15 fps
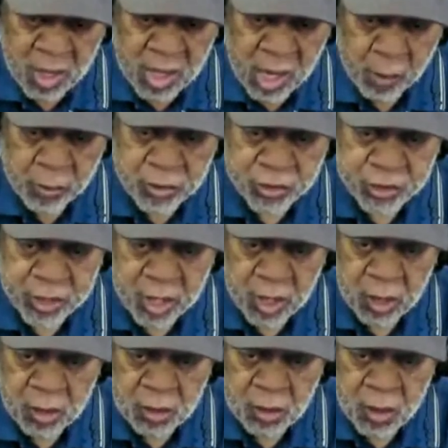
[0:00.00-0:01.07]
Congress
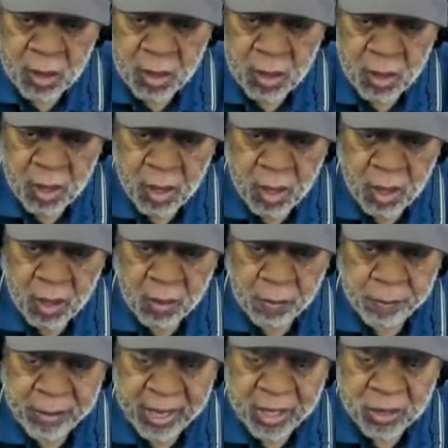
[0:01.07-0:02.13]
shall
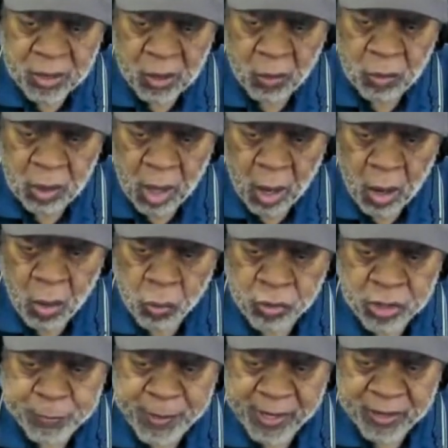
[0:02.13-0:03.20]
make no law
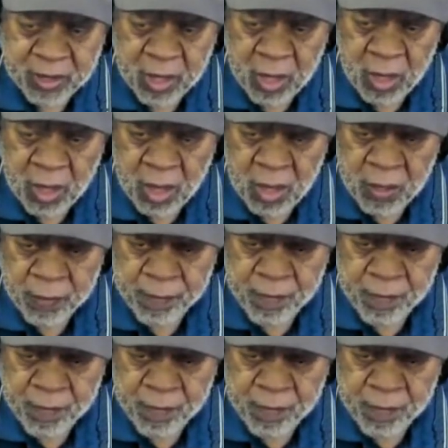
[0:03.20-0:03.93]
respecting,